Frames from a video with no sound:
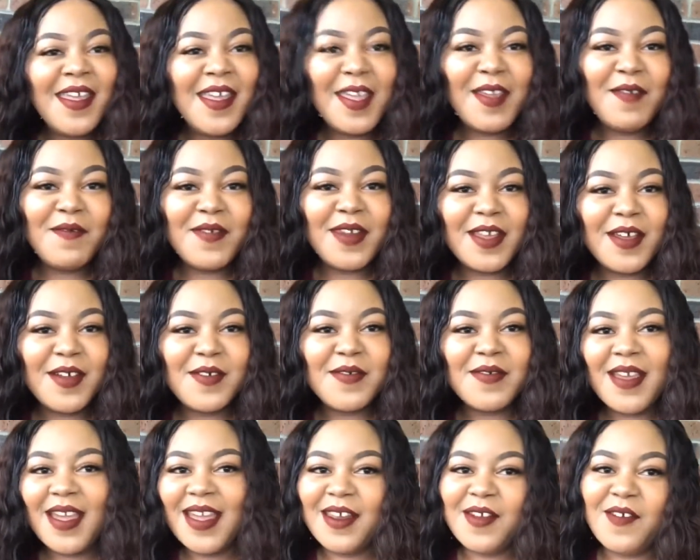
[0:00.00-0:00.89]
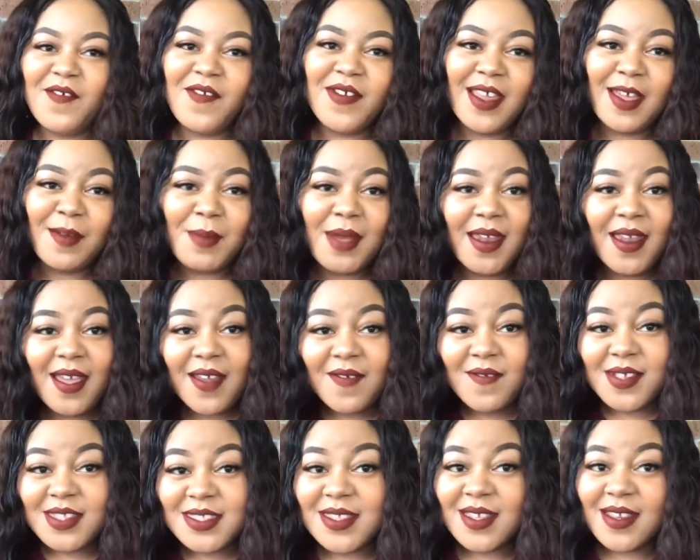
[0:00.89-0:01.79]
even though I don't feel like my
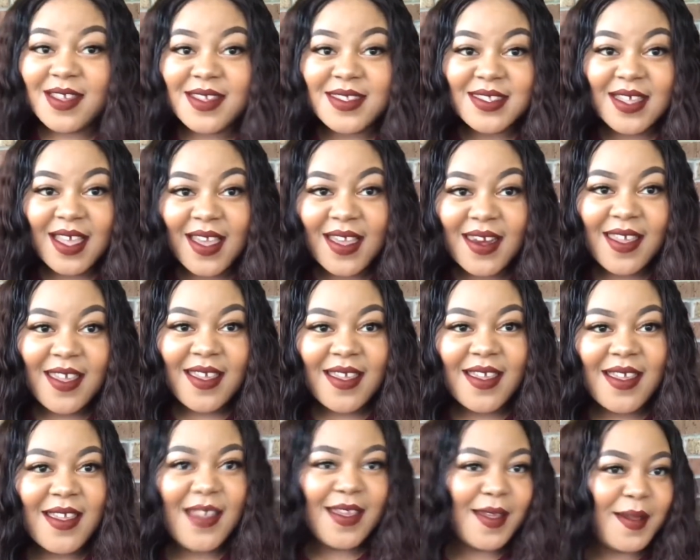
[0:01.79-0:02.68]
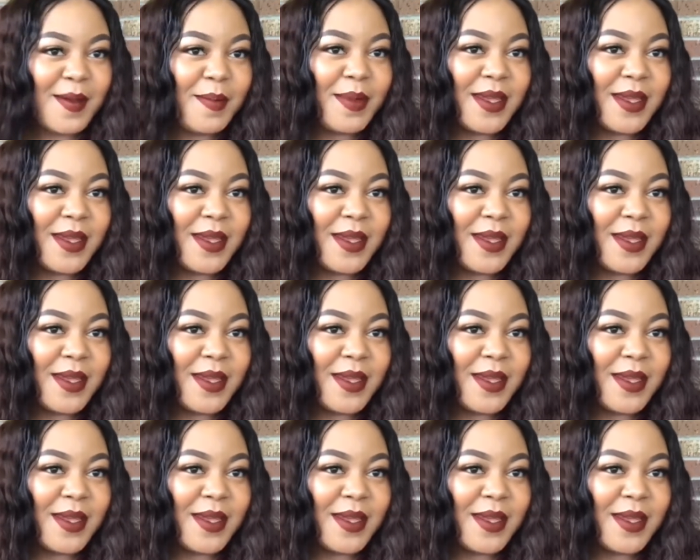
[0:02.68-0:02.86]
life is that exciting,